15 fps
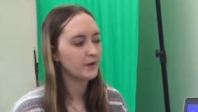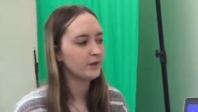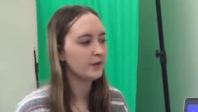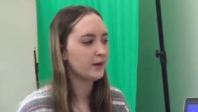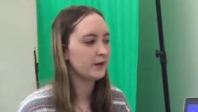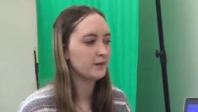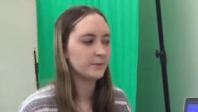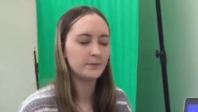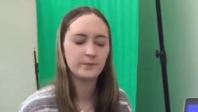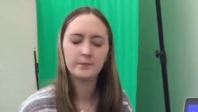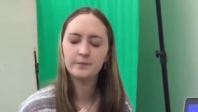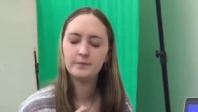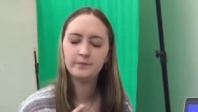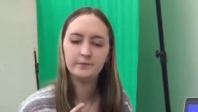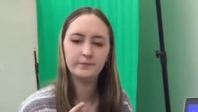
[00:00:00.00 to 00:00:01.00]
like
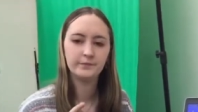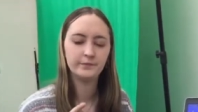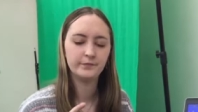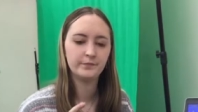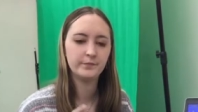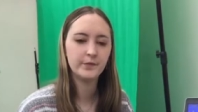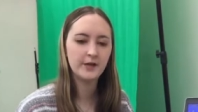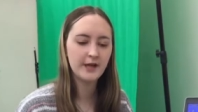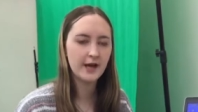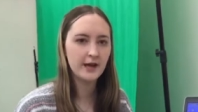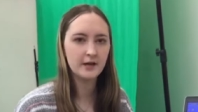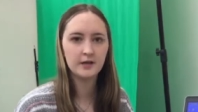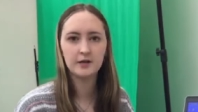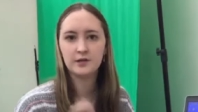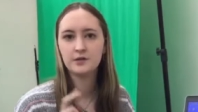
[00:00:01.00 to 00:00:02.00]

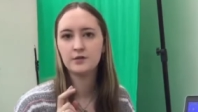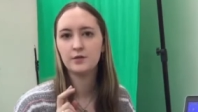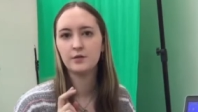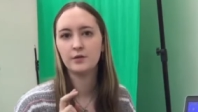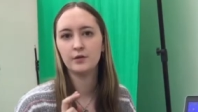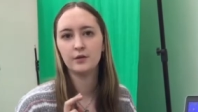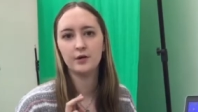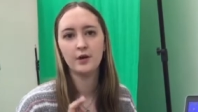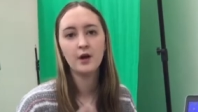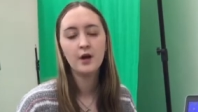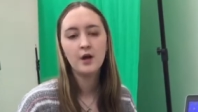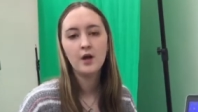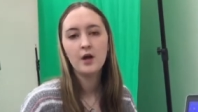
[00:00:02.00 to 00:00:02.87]
bananas or